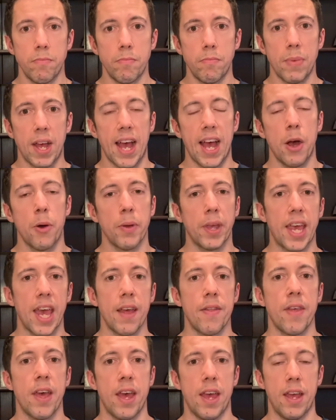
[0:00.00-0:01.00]
How we get
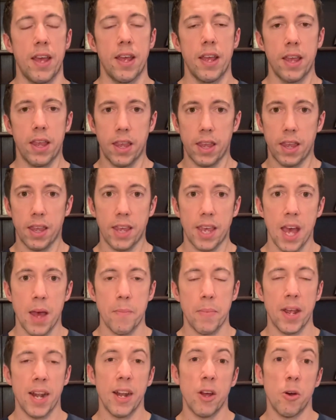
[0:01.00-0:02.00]
there can be
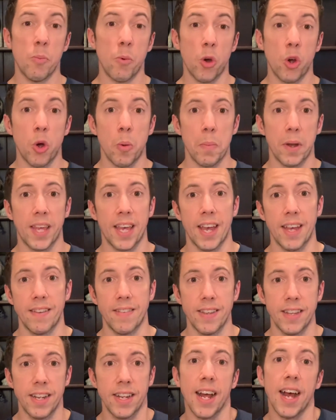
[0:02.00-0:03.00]
a little more
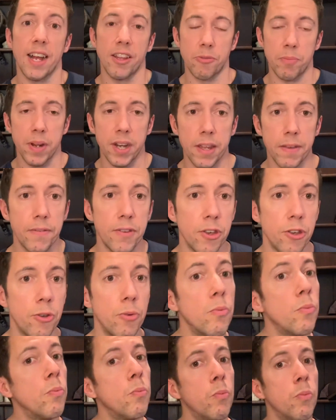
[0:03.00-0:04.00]
complicated, as many of you
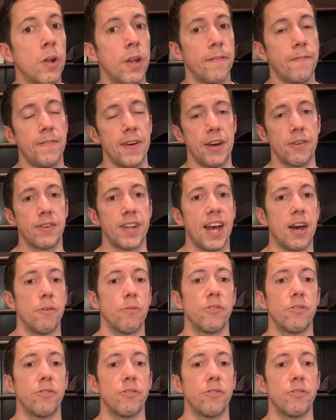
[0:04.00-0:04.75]
will have found out.